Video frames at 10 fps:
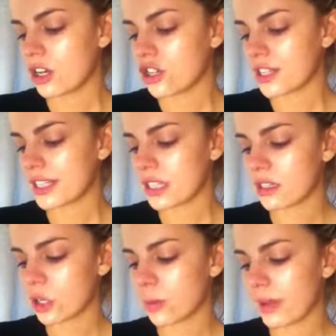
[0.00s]
just a
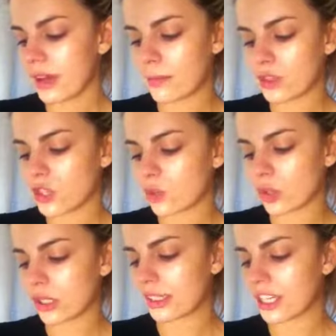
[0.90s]
little bit. I'm just
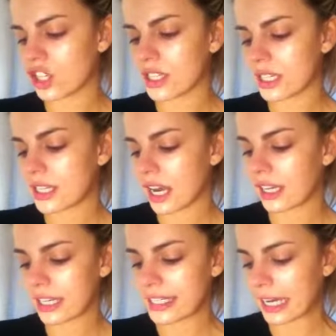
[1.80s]
swirling just a
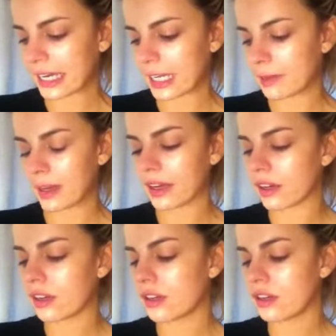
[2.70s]
tiny, tiny
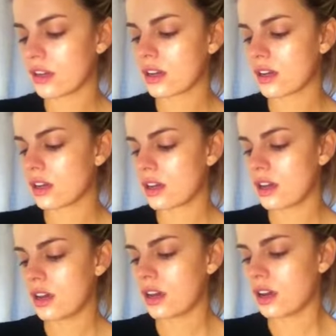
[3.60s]
bit
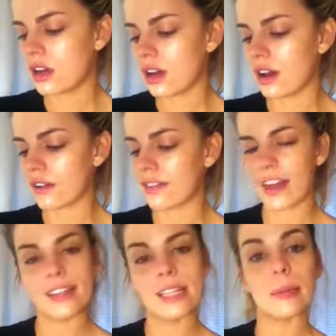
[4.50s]
of the
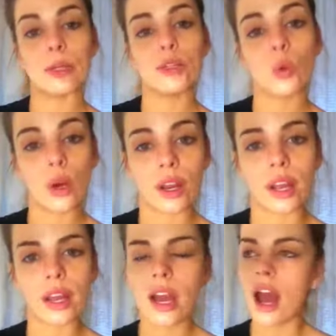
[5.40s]

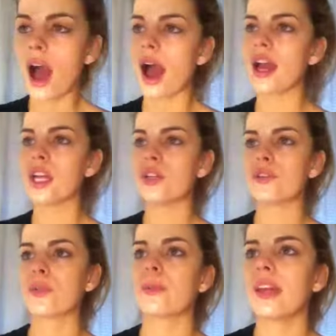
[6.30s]
NW20. And
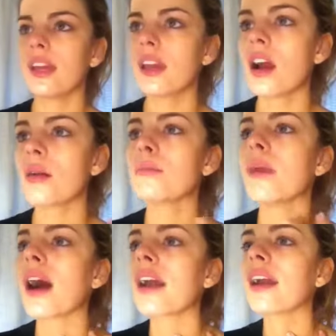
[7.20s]
for me,
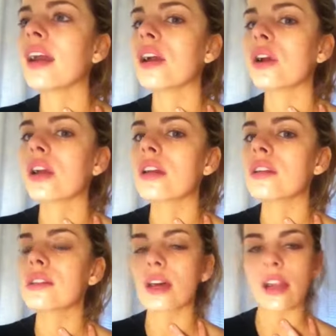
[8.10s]
my
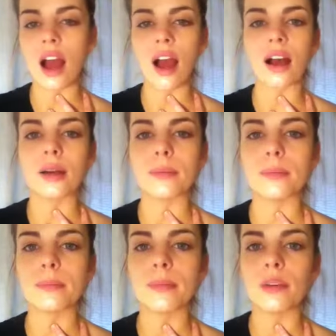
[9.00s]
areas that
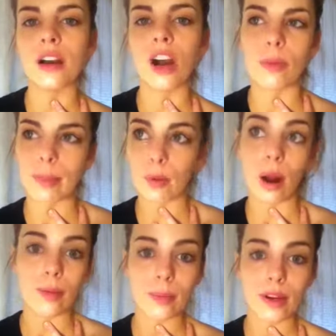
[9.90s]
are my
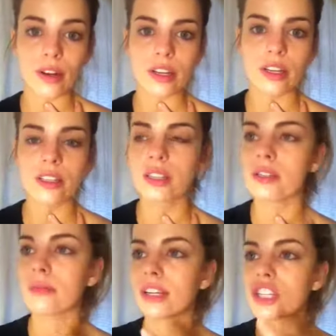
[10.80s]
problem areas
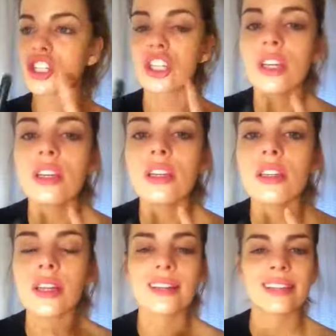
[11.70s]
is my chin
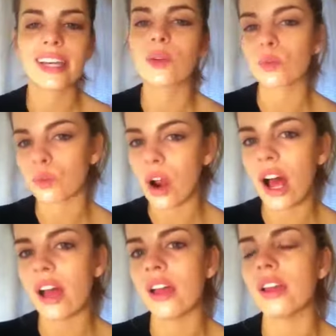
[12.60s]
tends to get
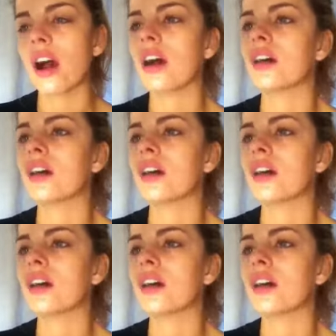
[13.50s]
red,